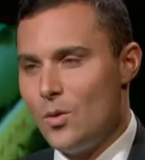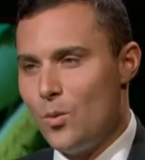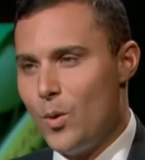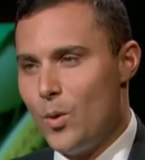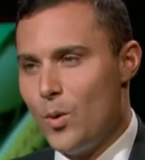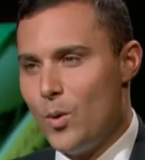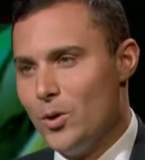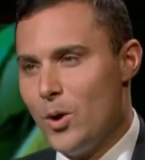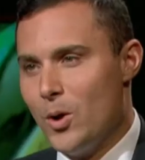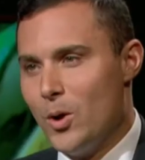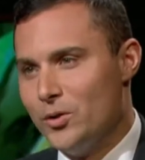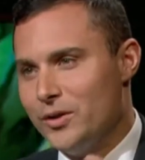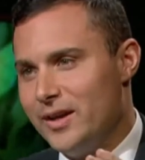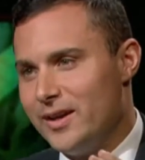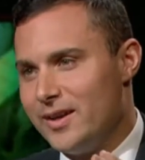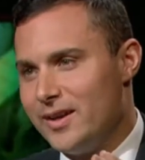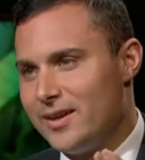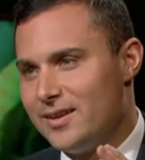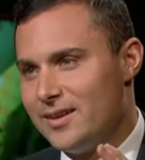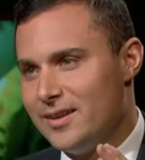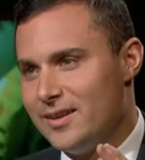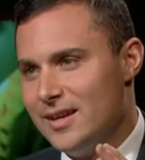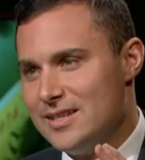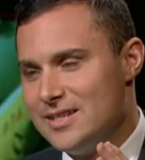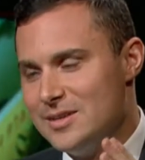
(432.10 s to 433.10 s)
to follow a
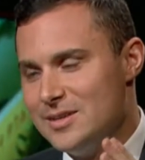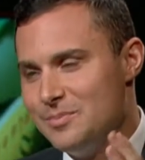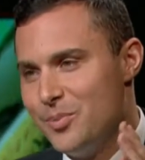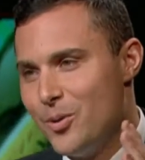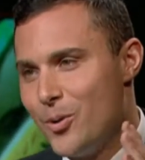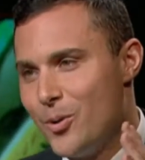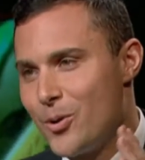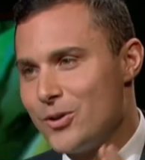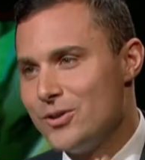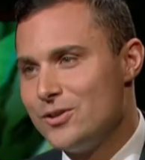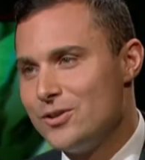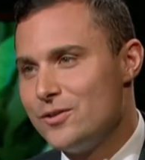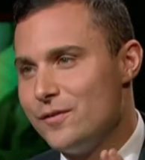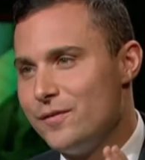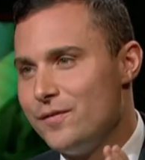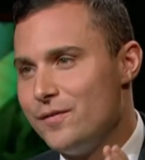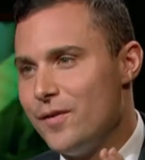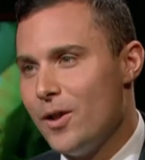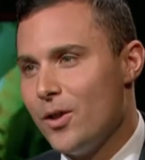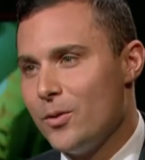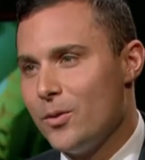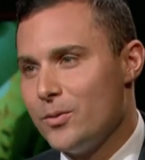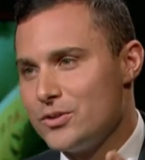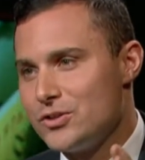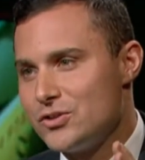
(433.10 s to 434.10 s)
strategy.
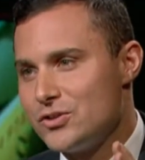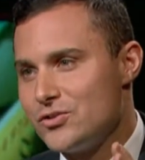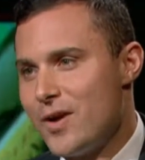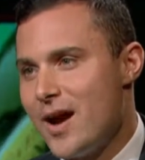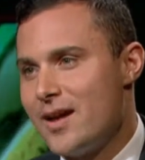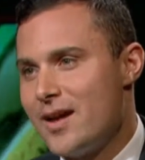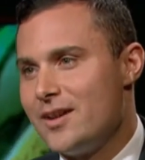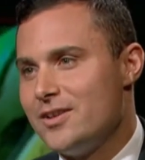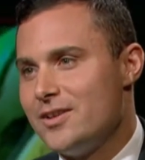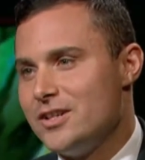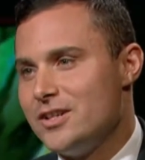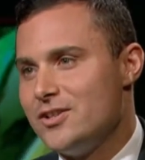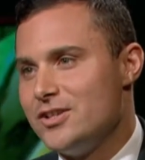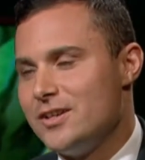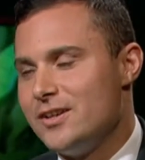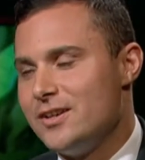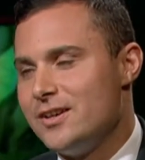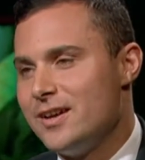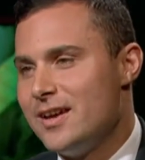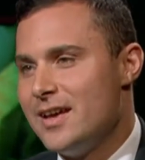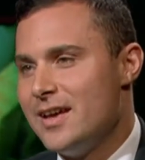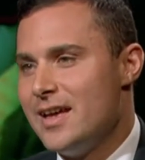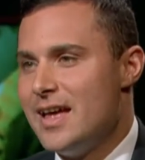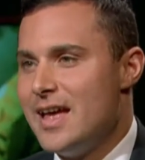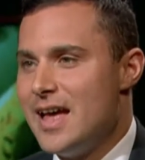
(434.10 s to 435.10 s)
At COSEC, we
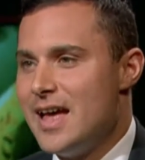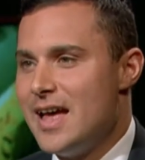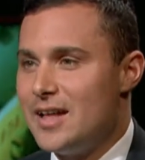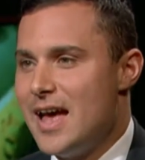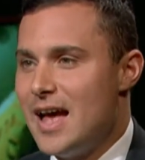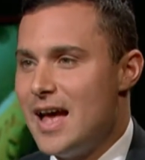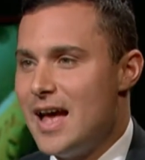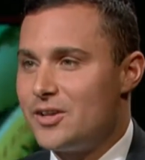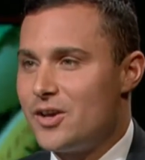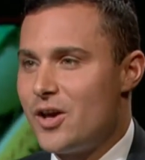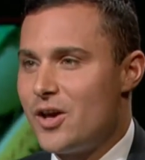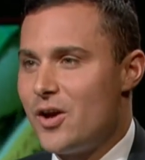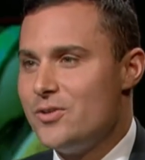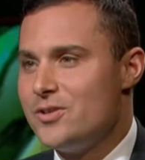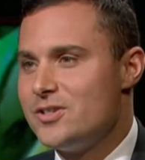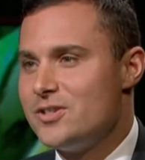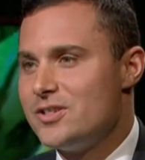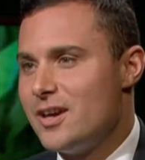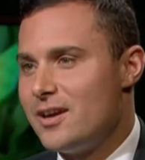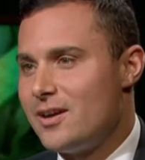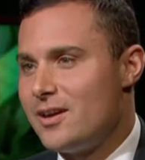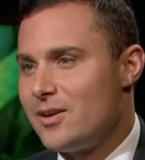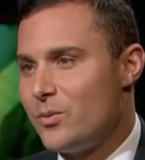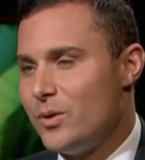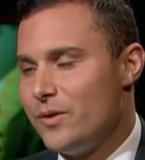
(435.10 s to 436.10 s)
follow a top-down
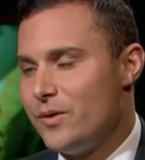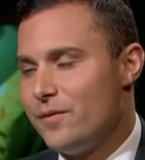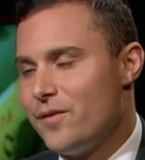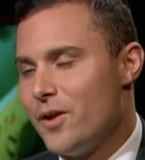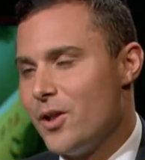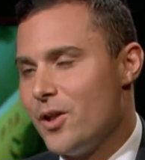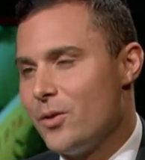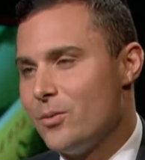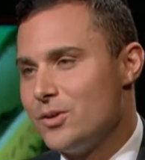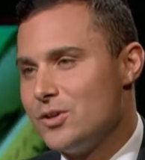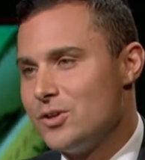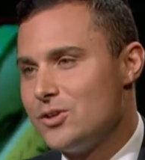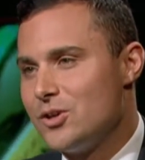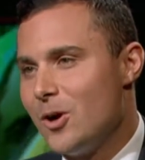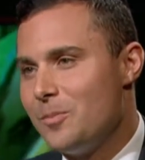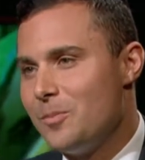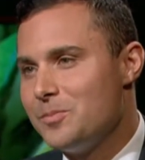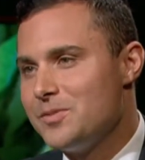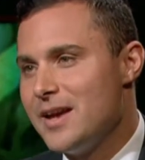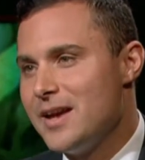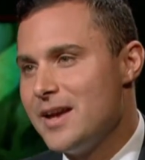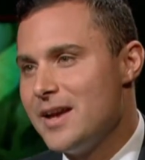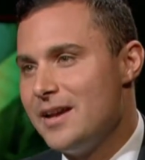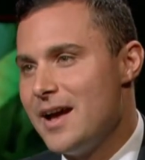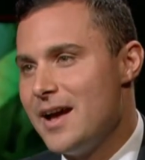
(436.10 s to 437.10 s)
investment approach to
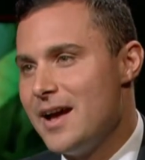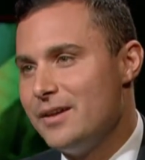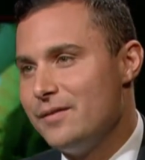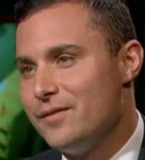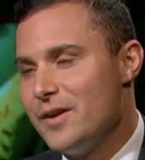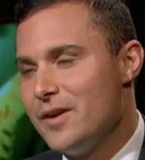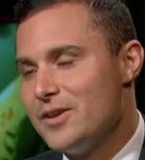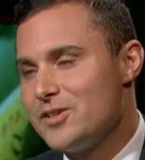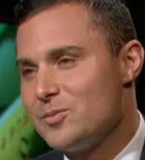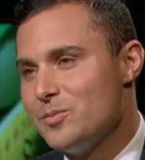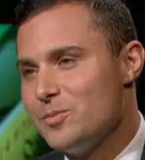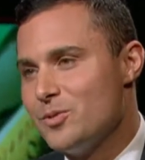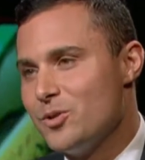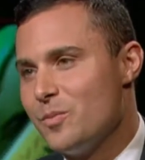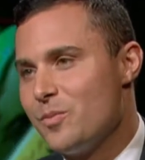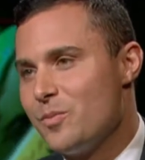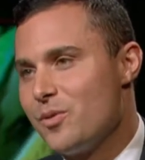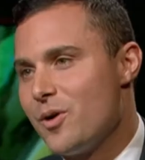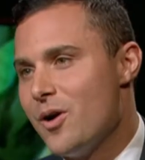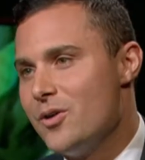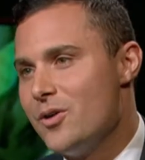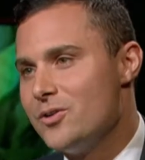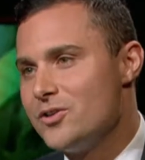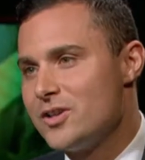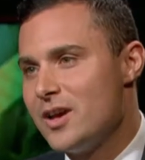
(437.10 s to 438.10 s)
help us
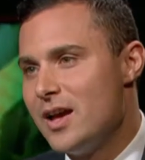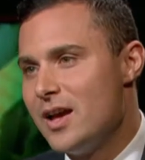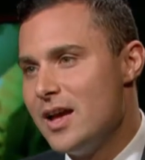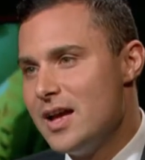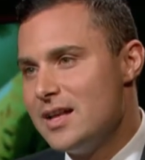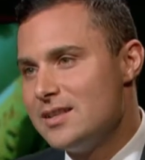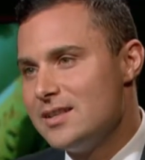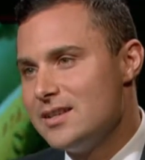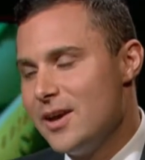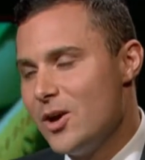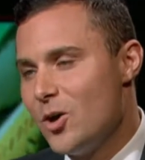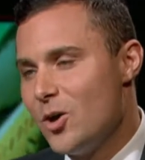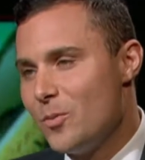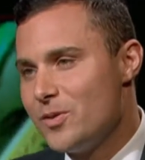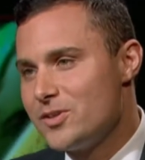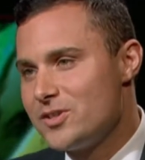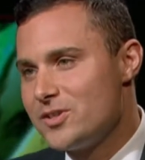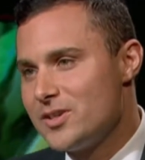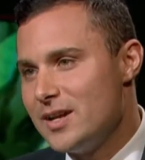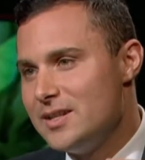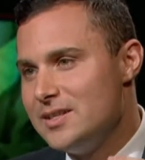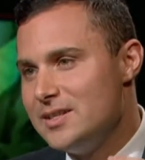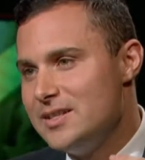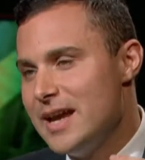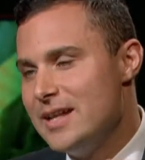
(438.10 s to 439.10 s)
identify those
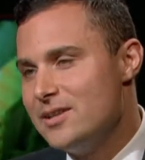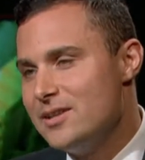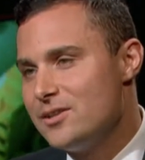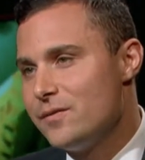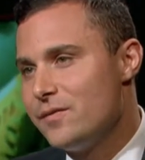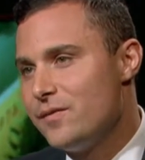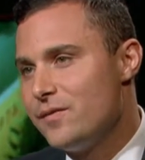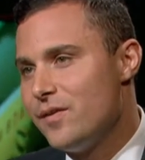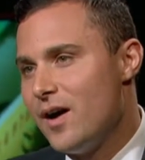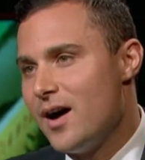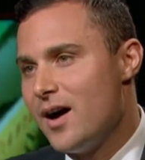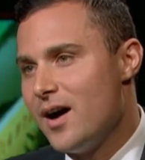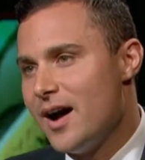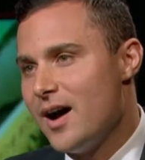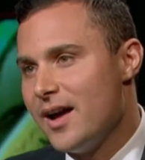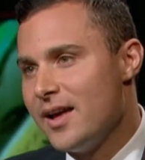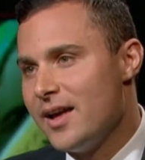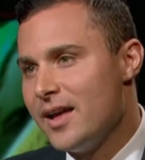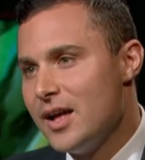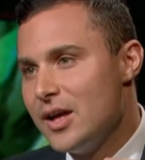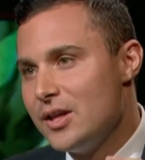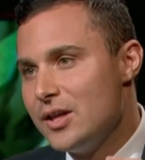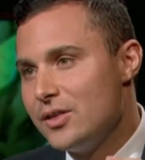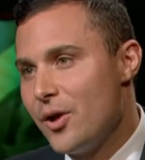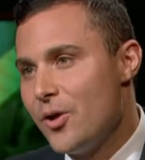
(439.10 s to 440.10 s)
businesses that we believe
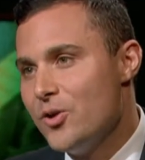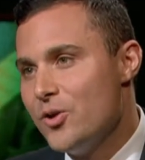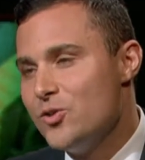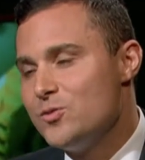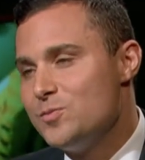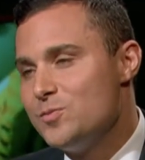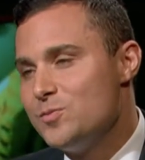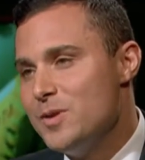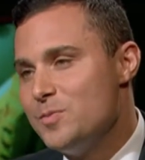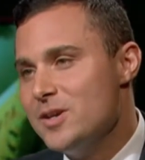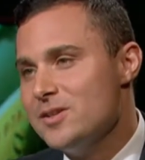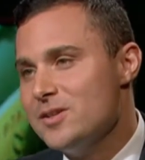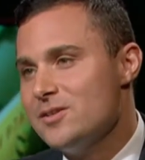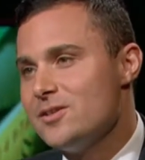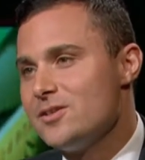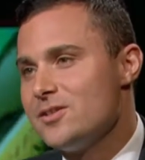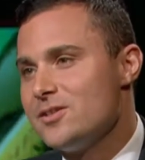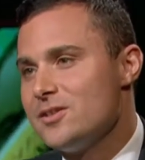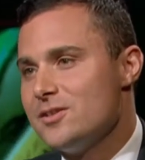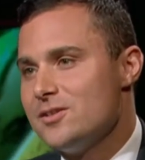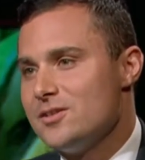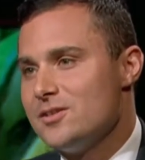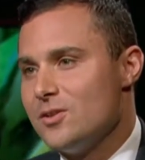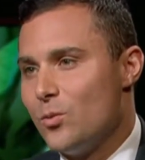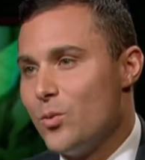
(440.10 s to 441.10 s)
have the brightest
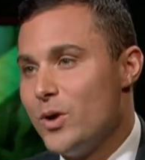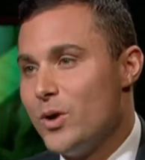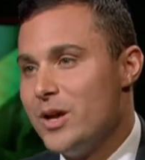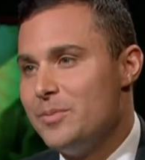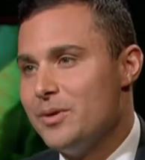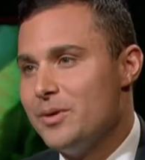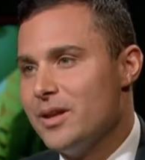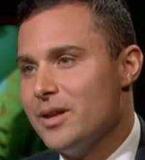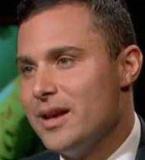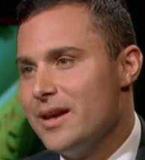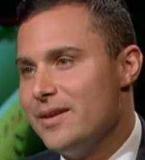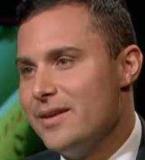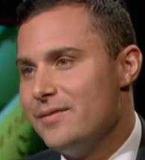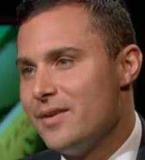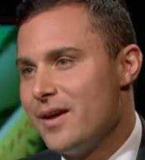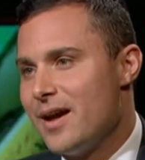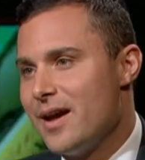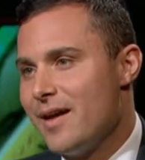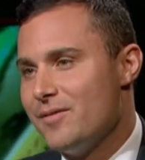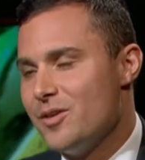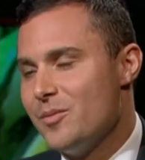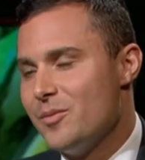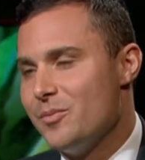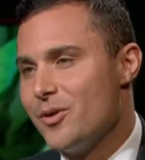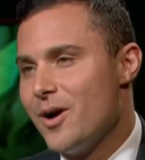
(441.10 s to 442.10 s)
prospects.
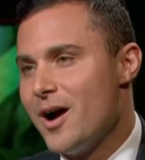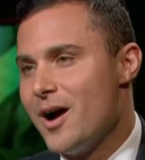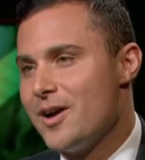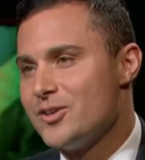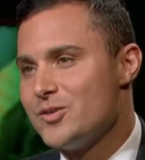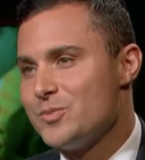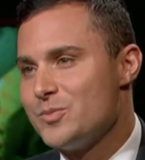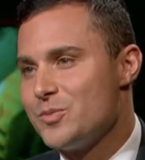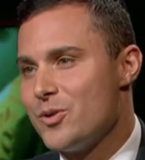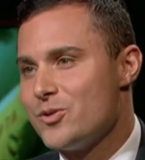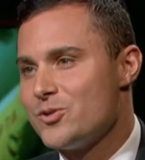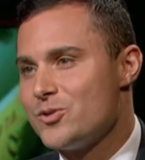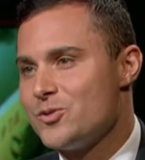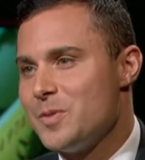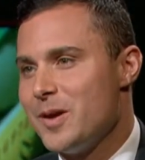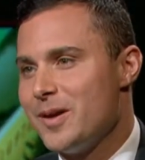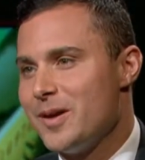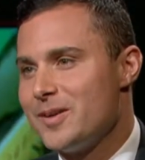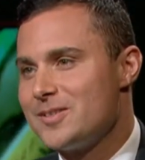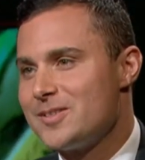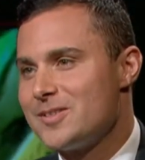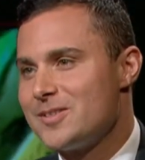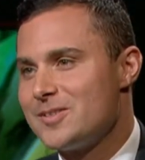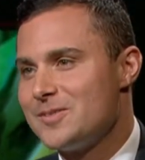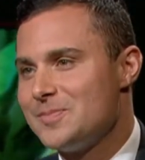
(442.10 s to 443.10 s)
Lawrence, you're an Oxford
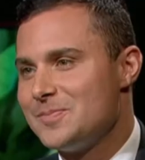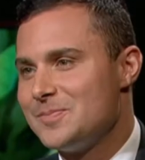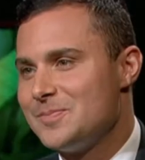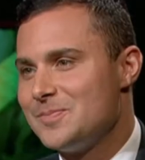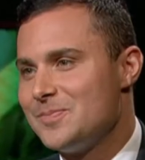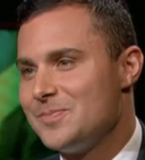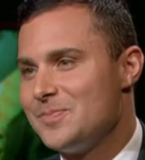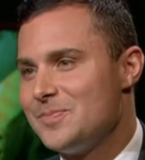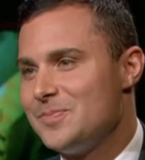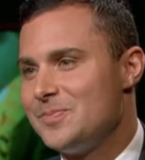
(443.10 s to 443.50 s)
scholar